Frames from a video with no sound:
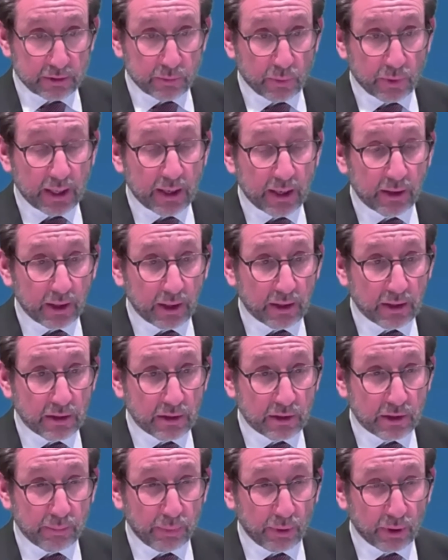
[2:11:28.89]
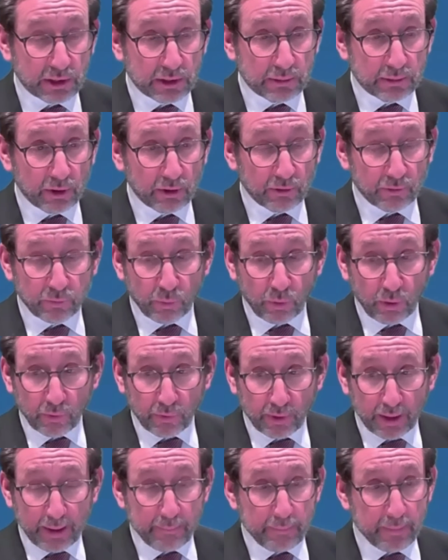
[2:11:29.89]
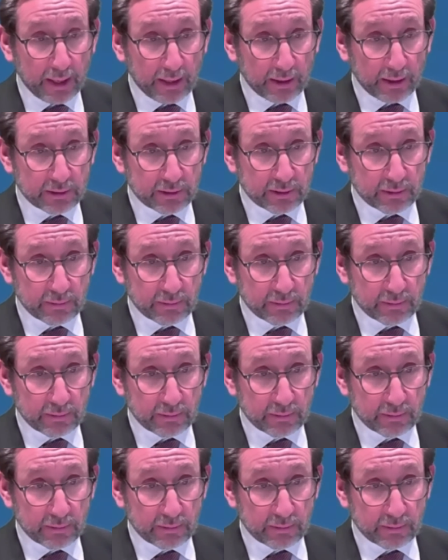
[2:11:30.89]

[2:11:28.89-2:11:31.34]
without getting to the bottom of what that meant?